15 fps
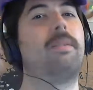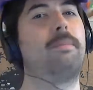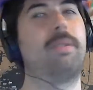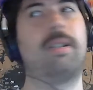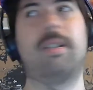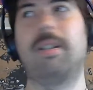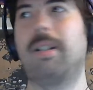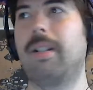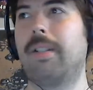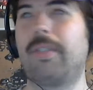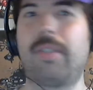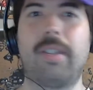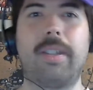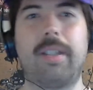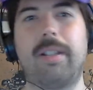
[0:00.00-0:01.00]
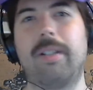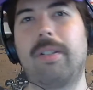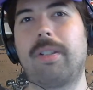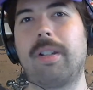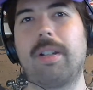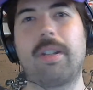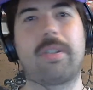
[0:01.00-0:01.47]
put on a silly little
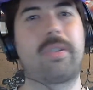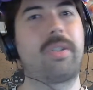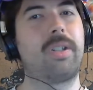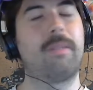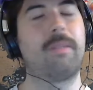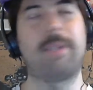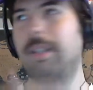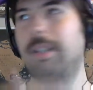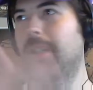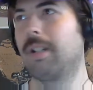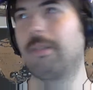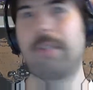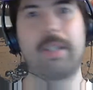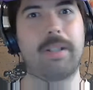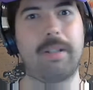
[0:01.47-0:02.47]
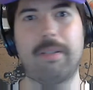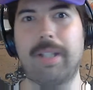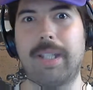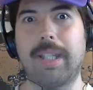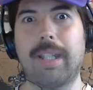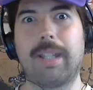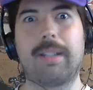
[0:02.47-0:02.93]
costume and here we go
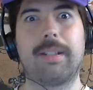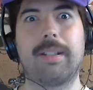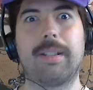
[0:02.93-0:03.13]
again.